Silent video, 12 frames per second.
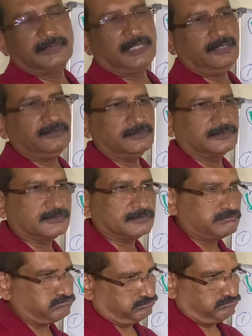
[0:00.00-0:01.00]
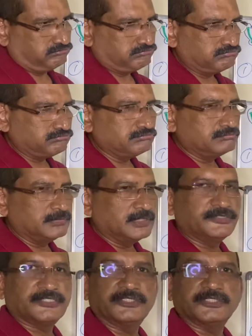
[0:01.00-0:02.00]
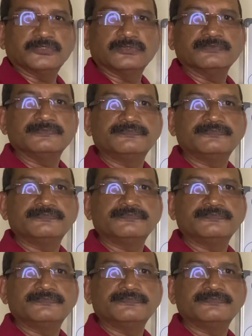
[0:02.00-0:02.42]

love to listen to you.